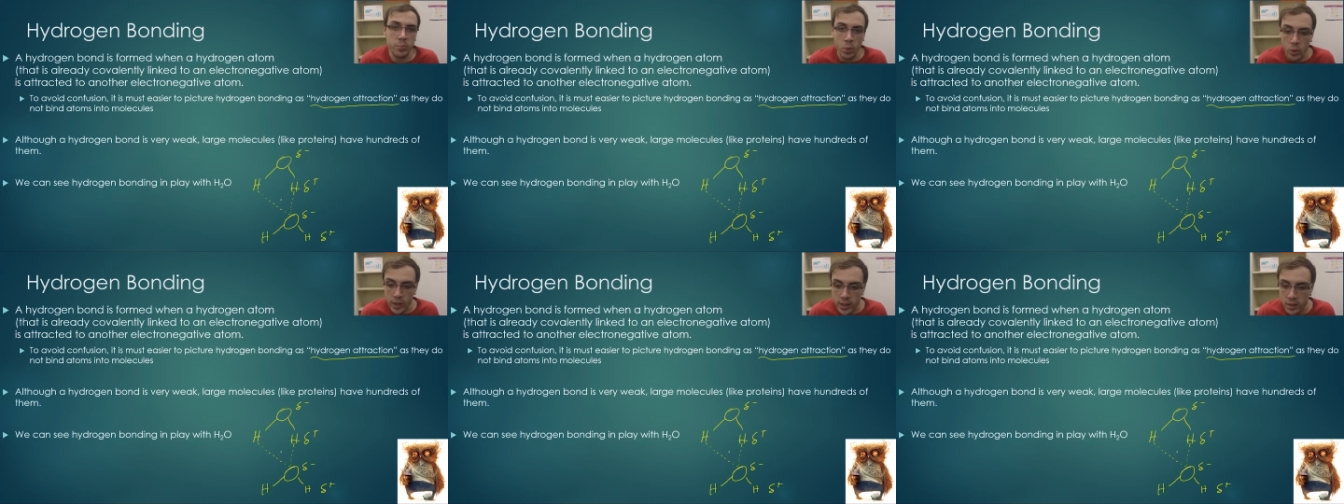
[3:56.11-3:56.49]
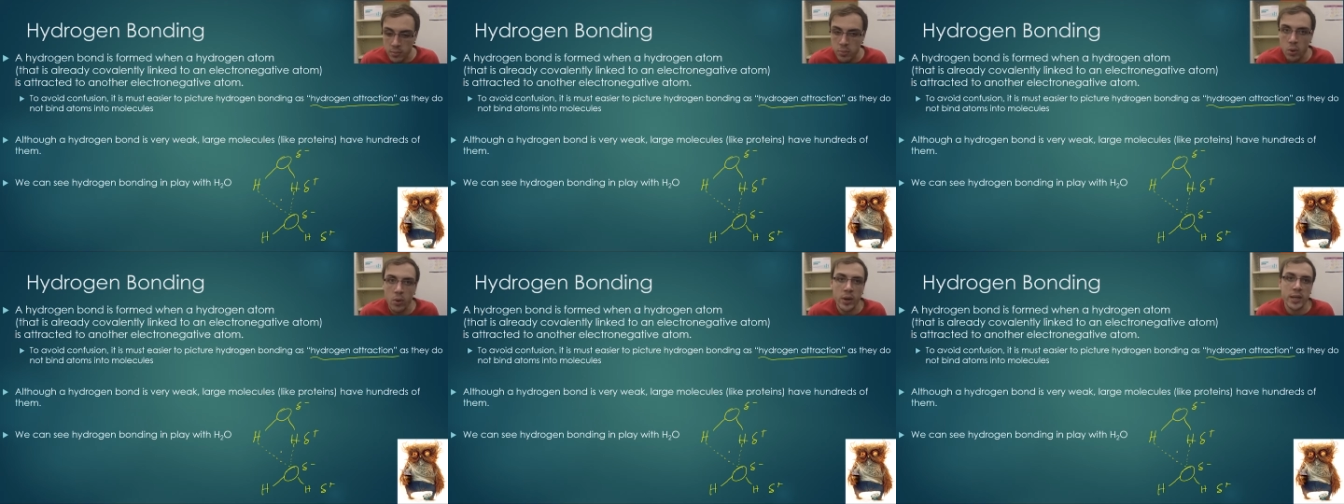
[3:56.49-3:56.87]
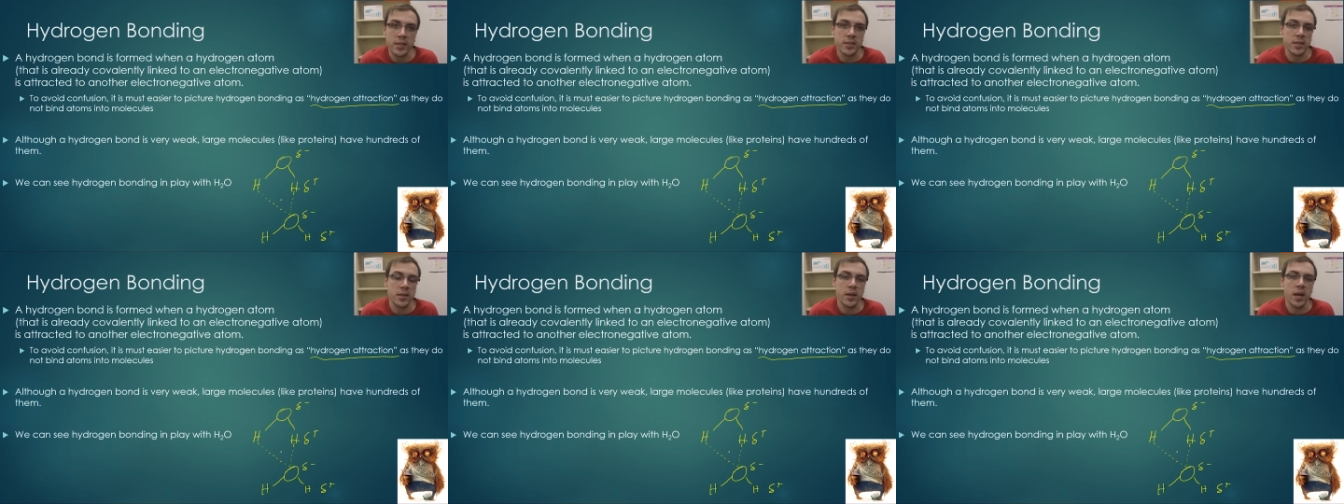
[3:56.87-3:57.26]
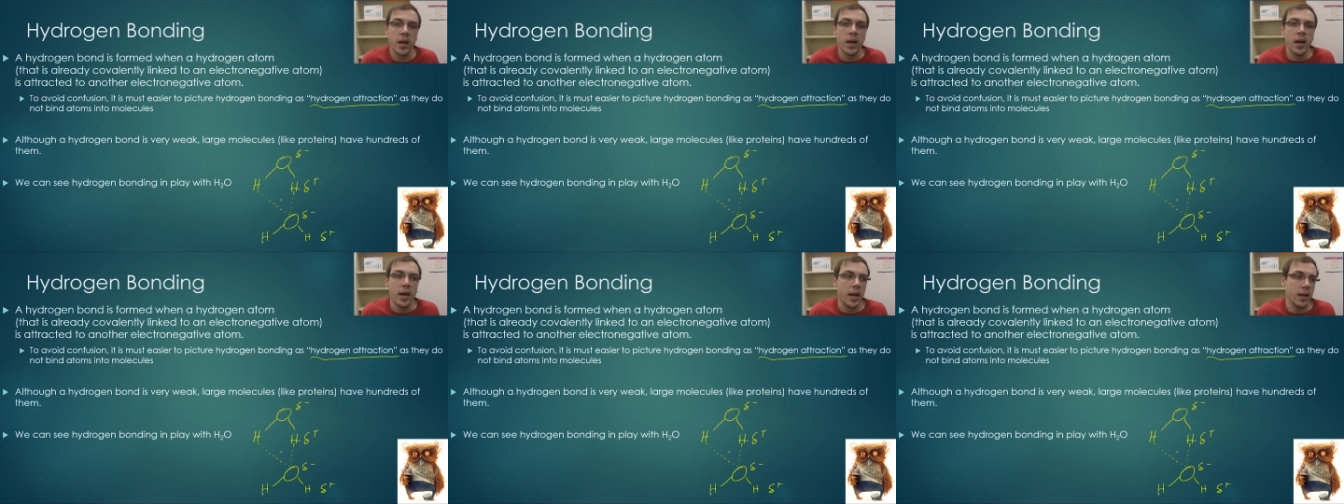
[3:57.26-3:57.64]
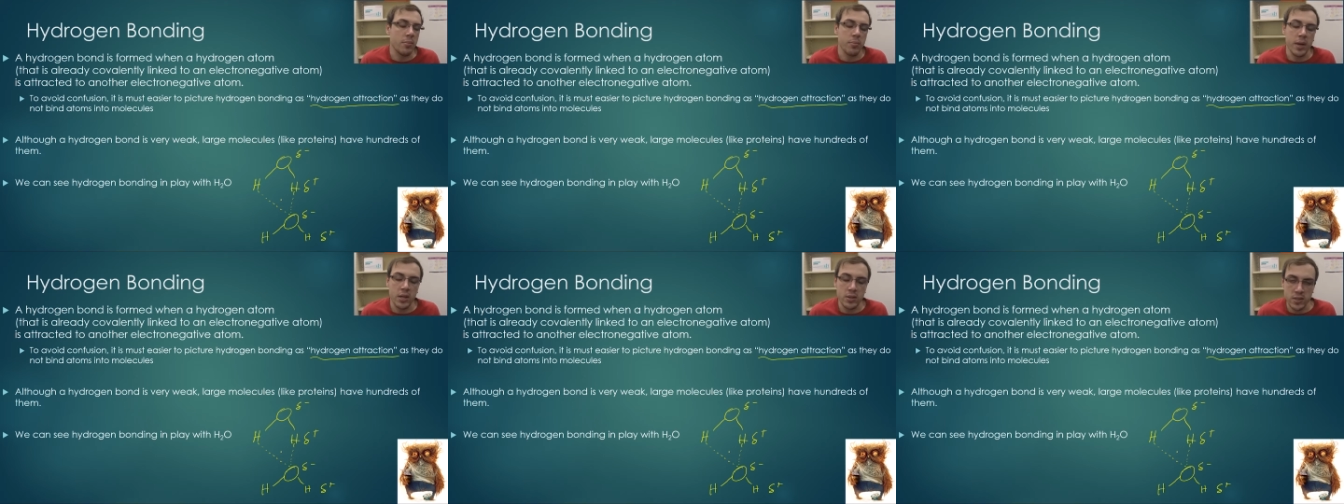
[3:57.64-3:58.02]
boiling point
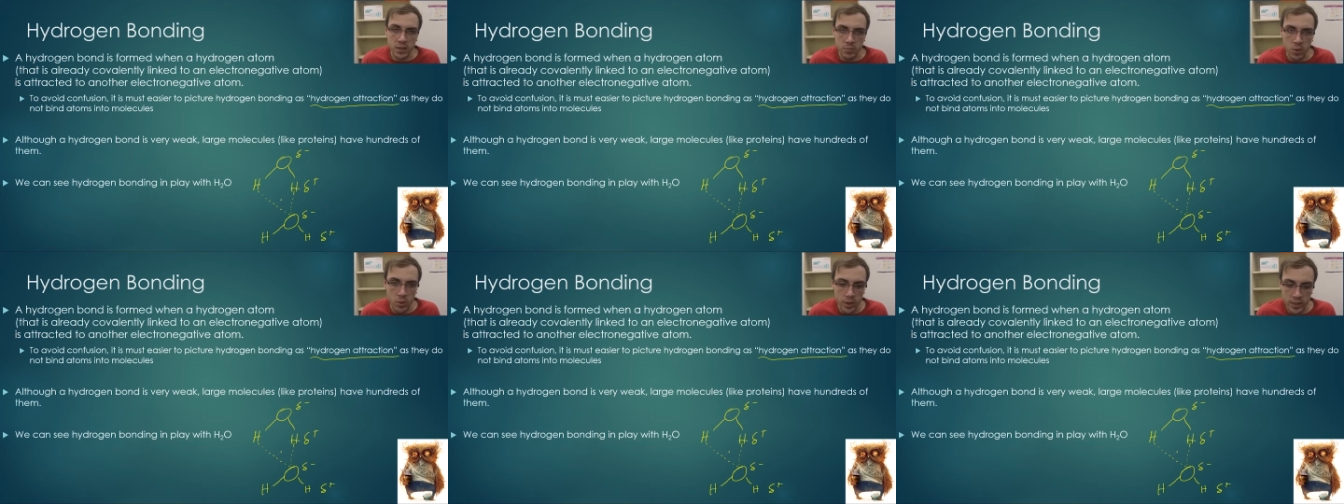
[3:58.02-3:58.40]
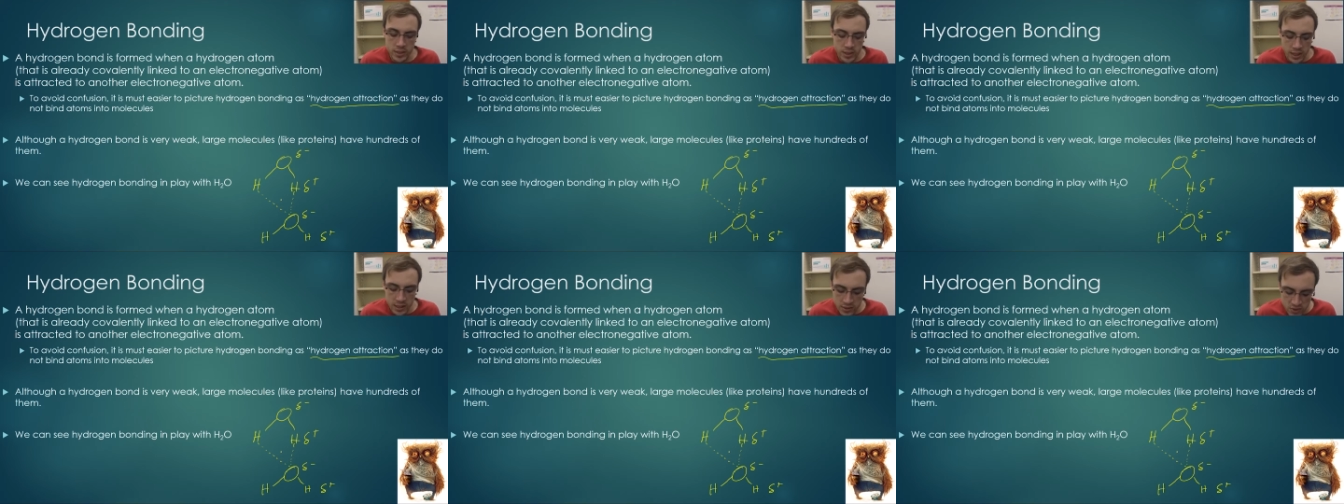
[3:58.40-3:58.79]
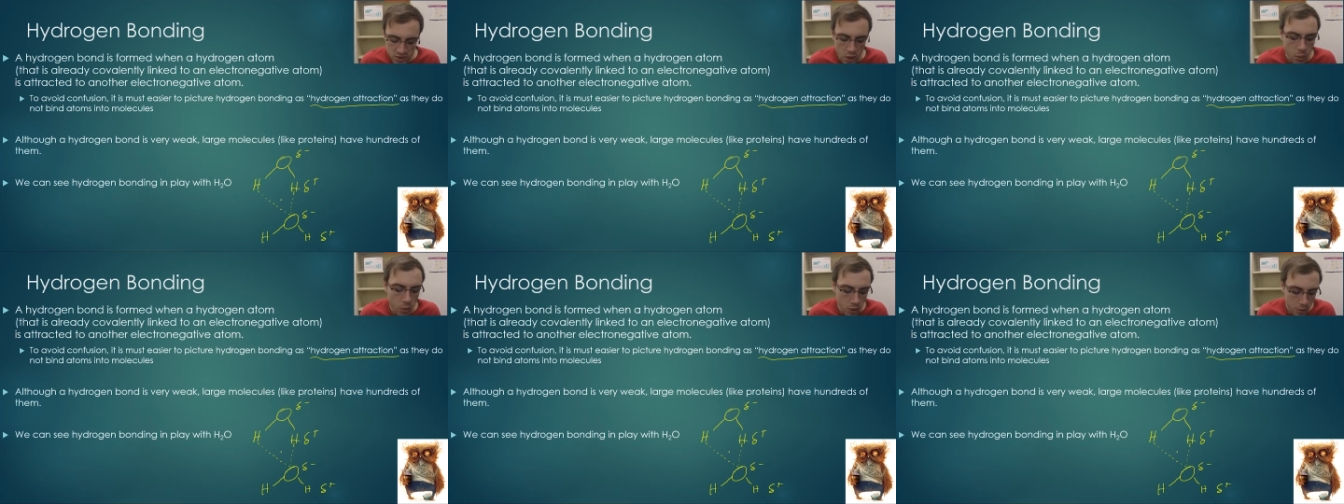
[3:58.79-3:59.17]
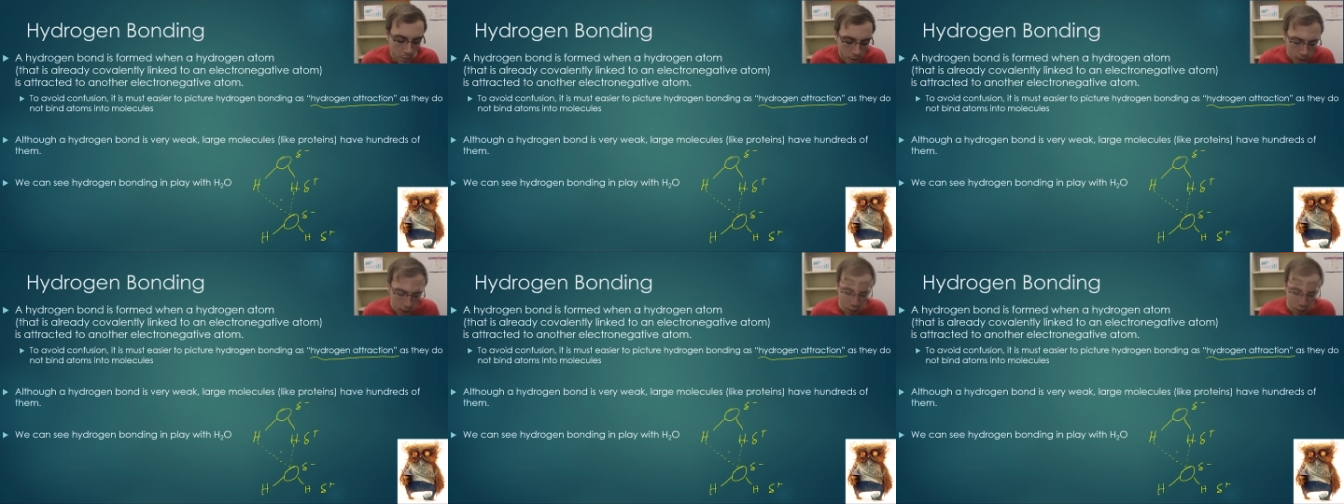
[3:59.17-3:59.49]
and melting point and so on.